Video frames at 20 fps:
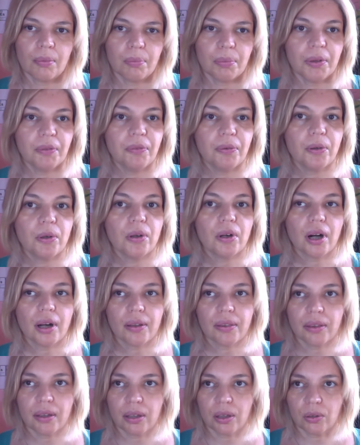Before
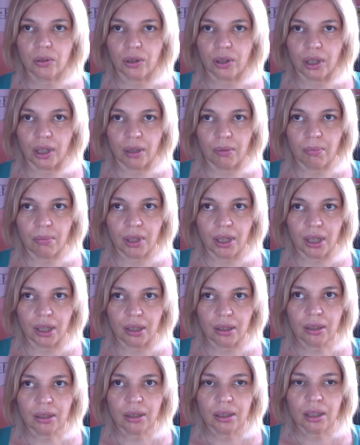writing your
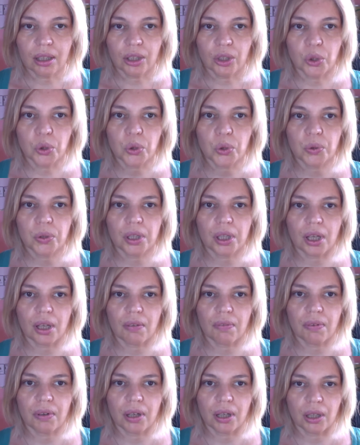email, you should
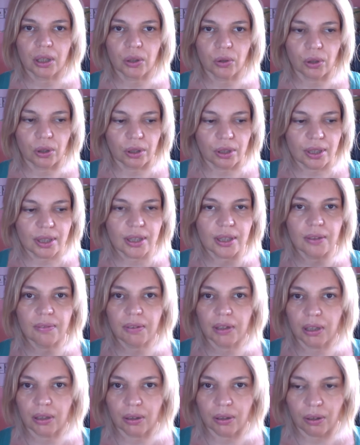have your
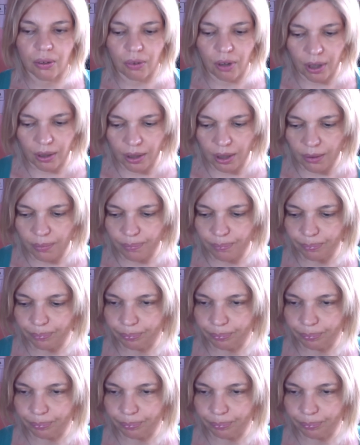CV ready.